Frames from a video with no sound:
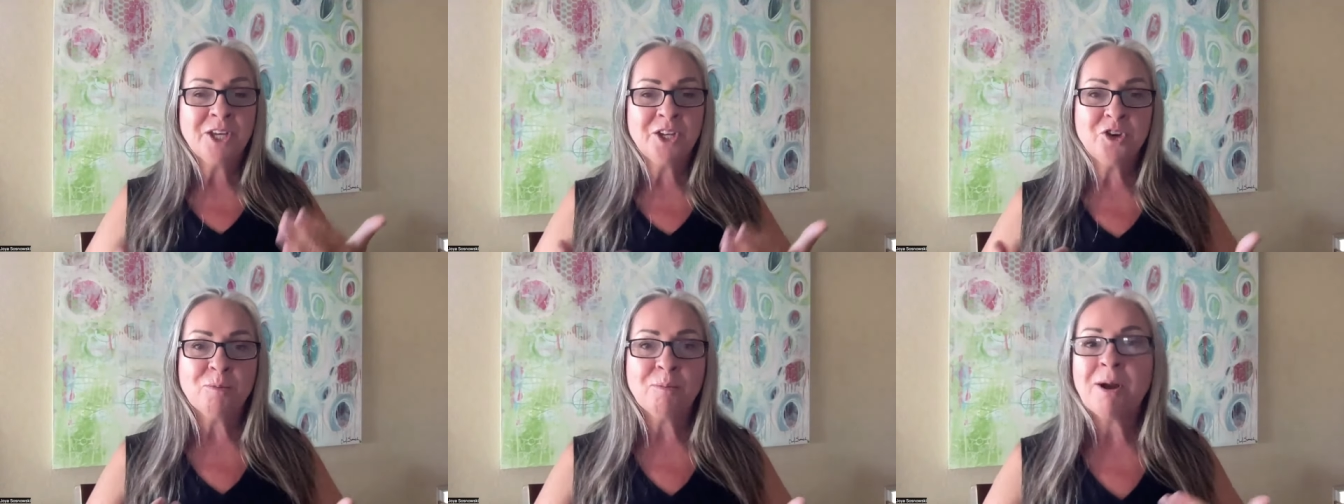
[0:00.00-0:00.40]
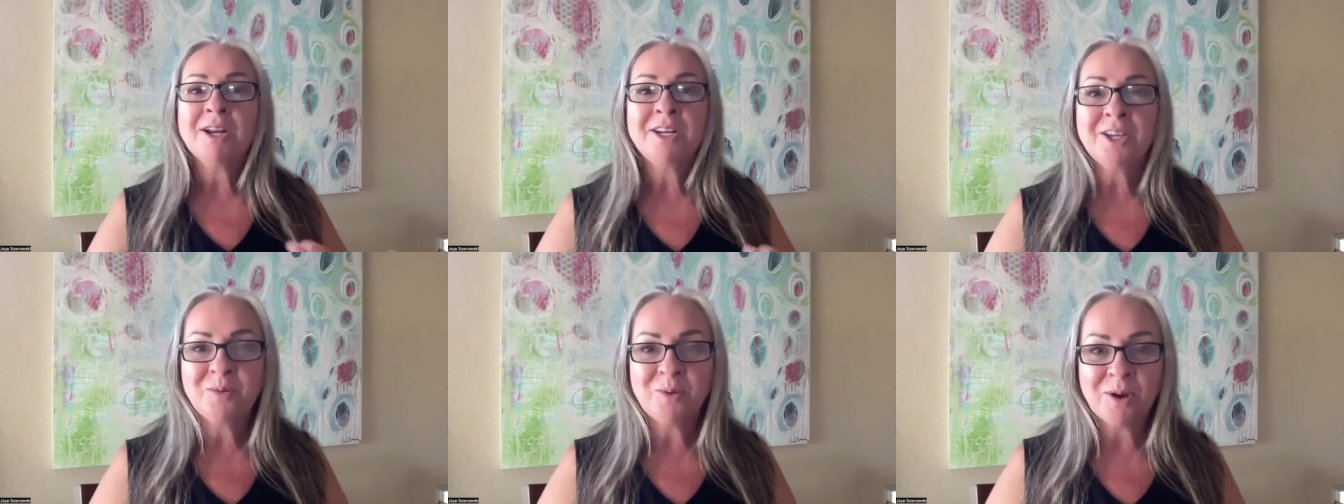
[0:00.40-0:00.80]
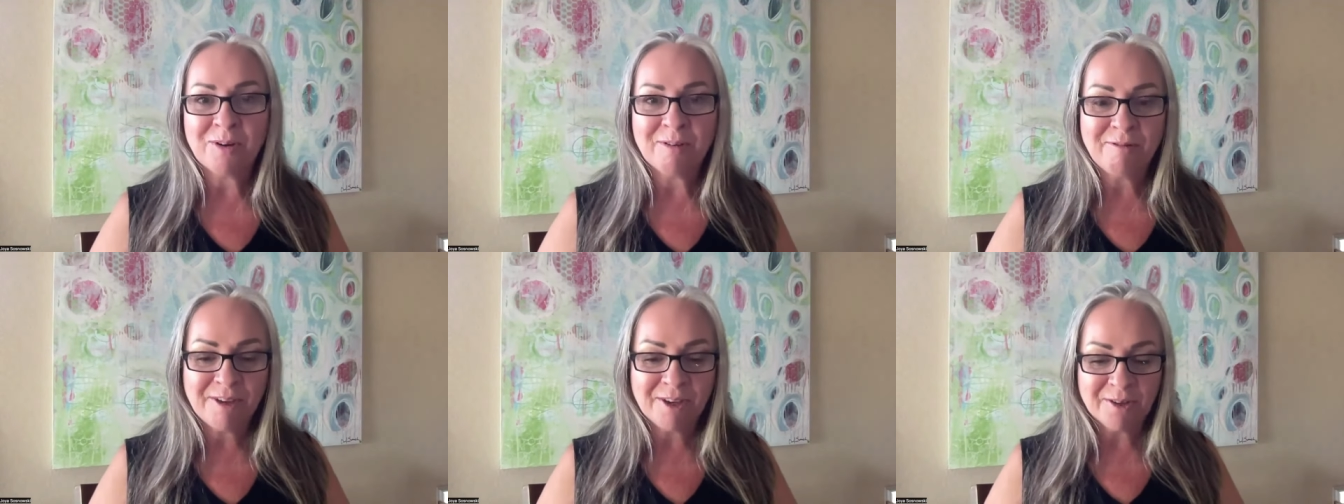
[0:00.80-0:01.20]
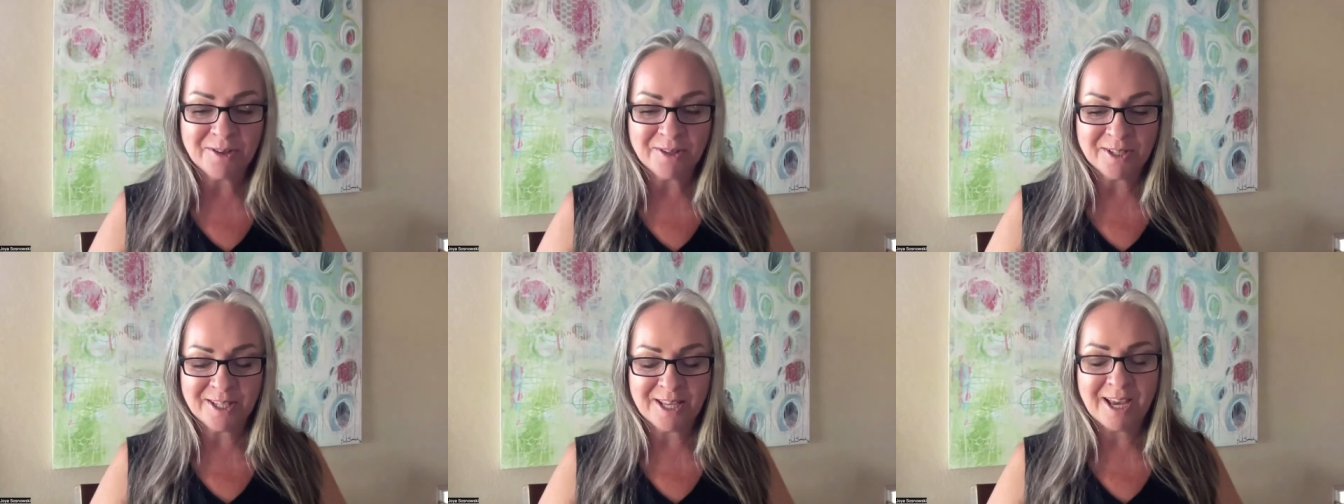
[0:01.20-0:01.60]
in your body where it
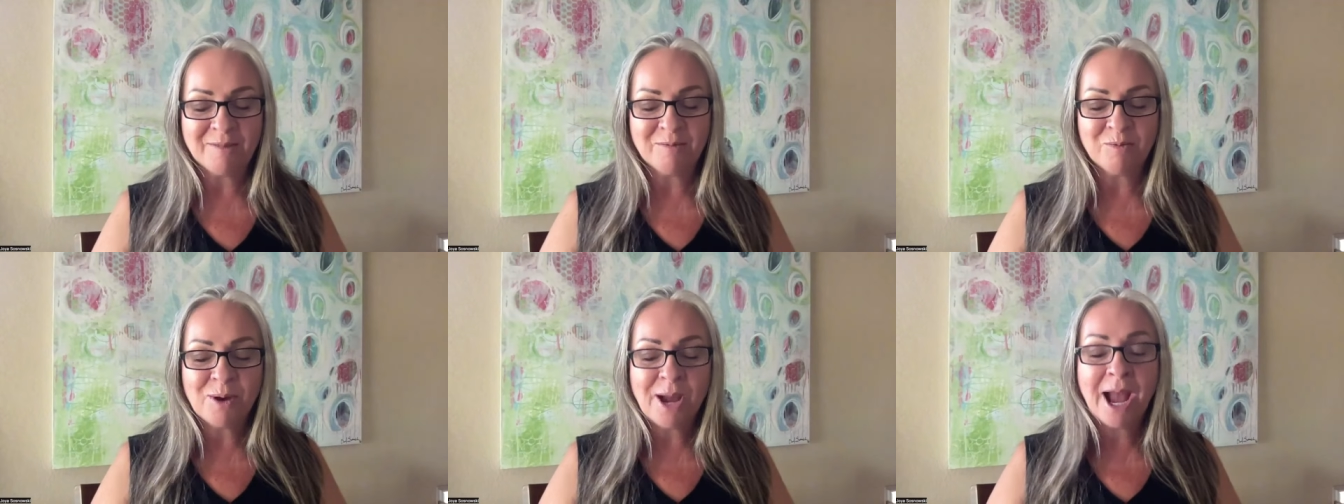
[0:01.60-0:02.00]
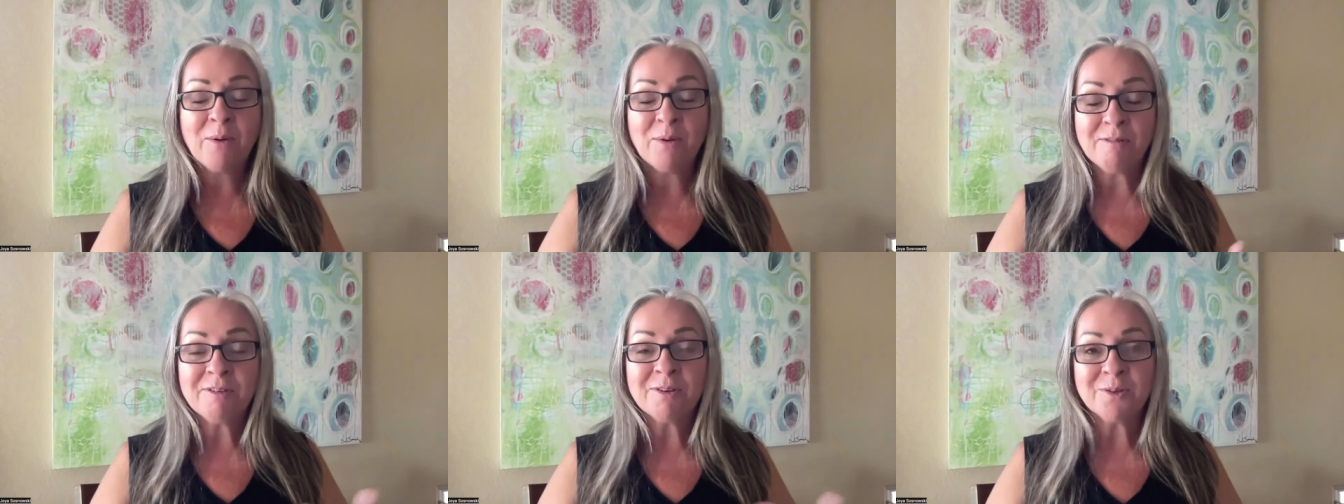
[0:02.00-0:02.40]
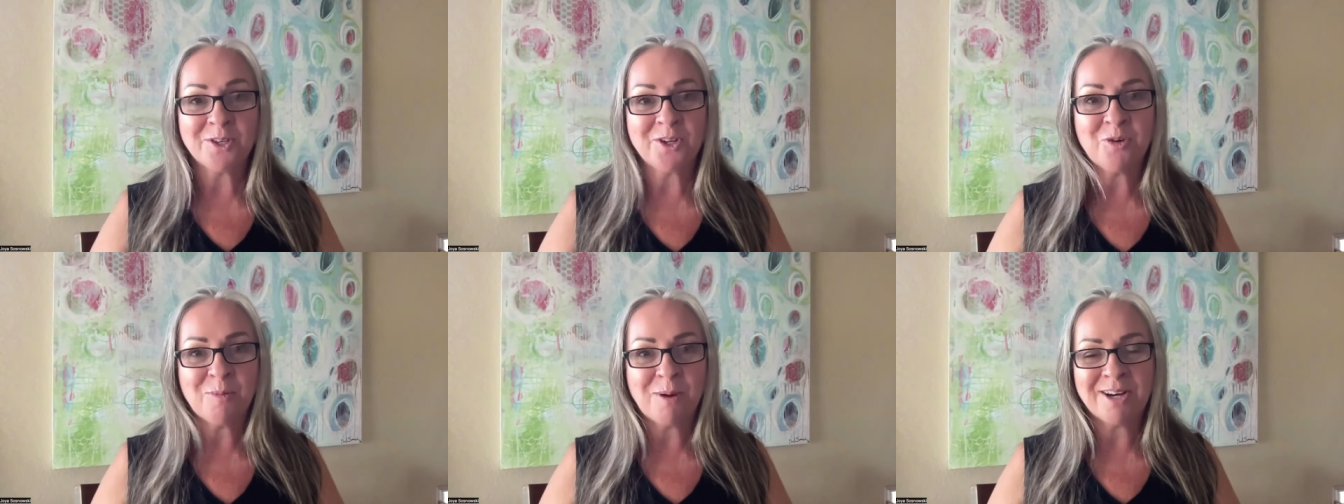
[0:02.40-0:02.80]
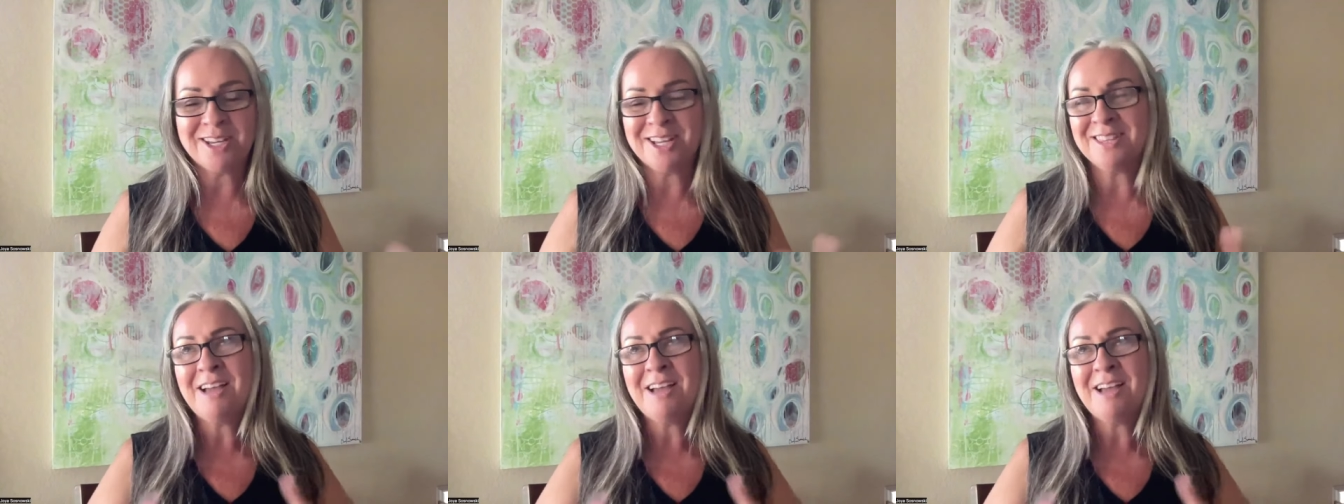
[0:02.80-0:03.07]
feels and how it feels in your body.